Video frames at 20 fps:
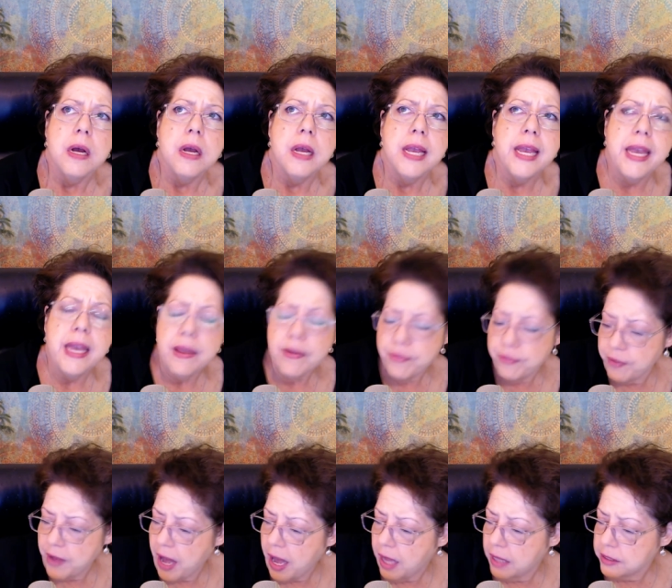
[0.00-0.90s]
if
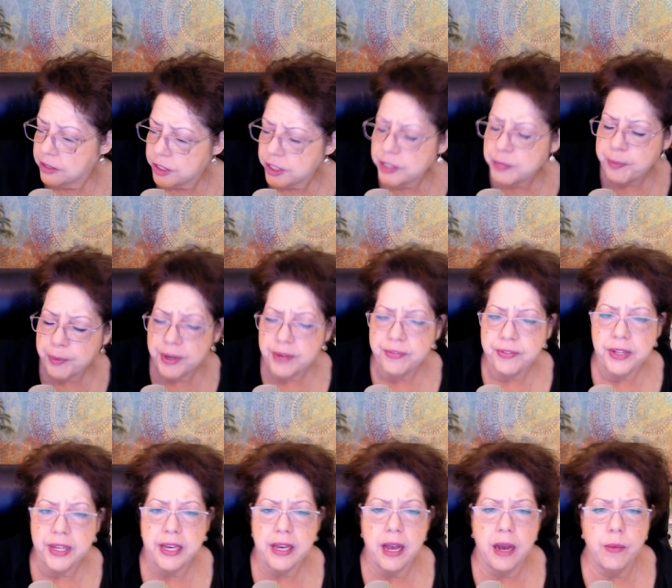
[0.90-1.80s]
uh, just
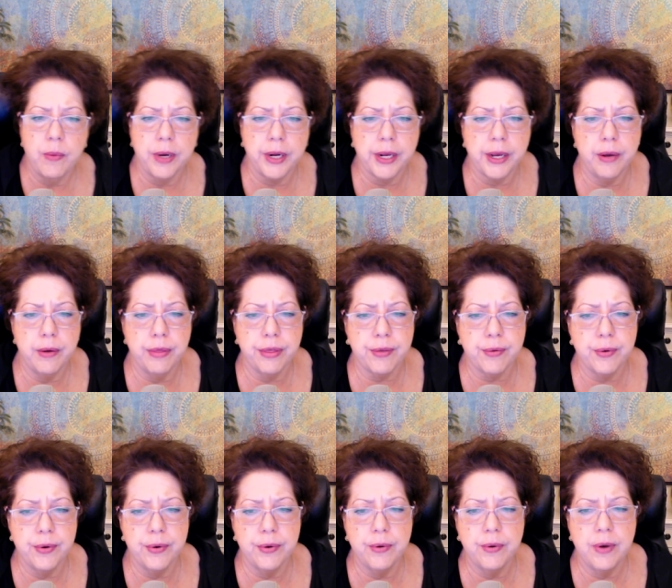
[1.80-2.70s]
briefly, I want to go
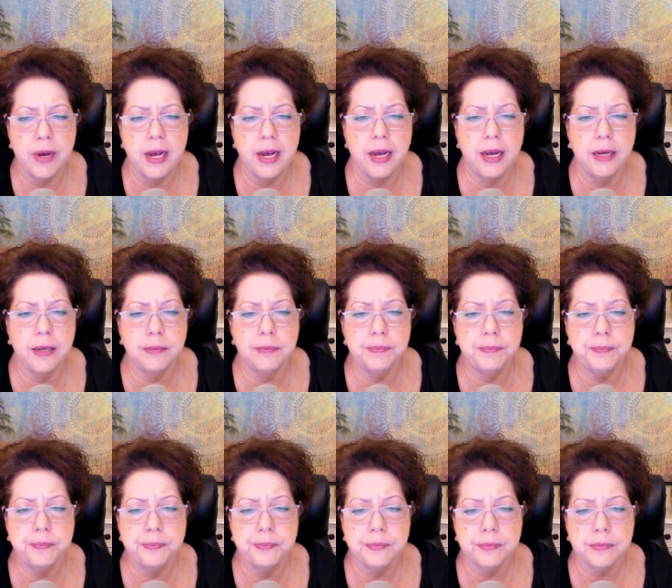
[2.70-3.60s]
through.
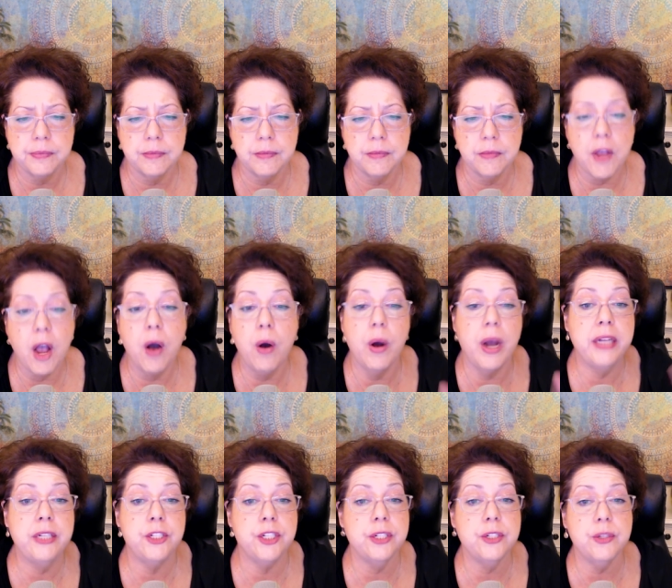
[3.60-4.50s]
Um, oh,
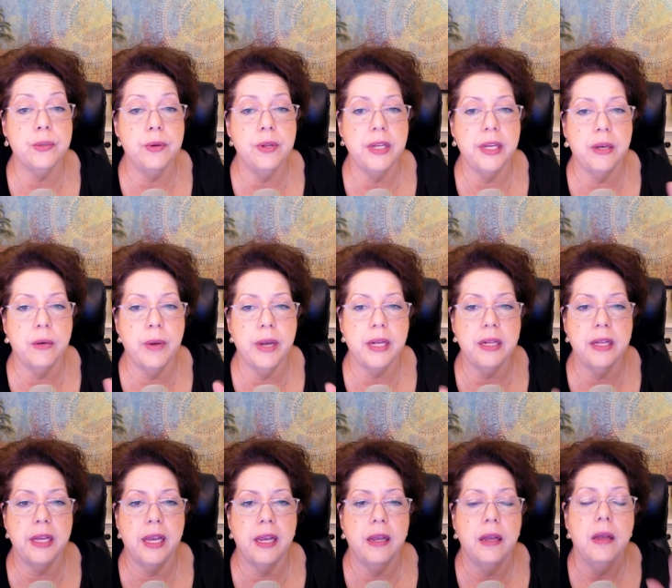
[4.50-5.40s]
and just really
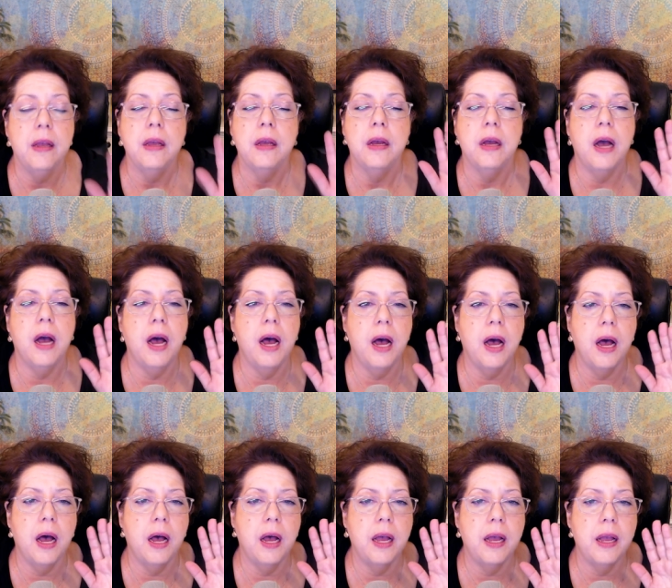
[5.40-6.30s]
quickly.
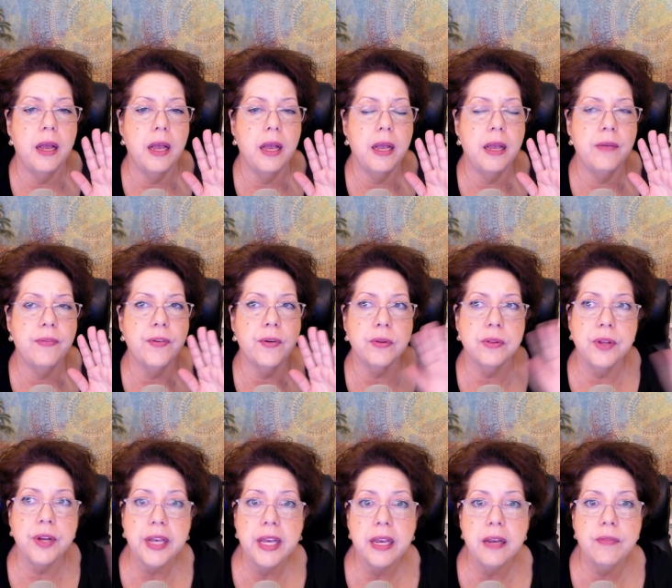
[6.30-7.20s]
Uh, If you're
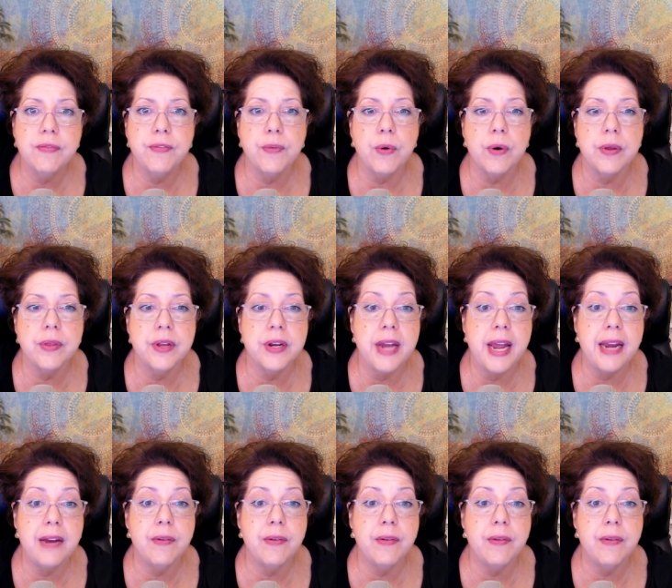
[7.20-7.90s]
looking for the Native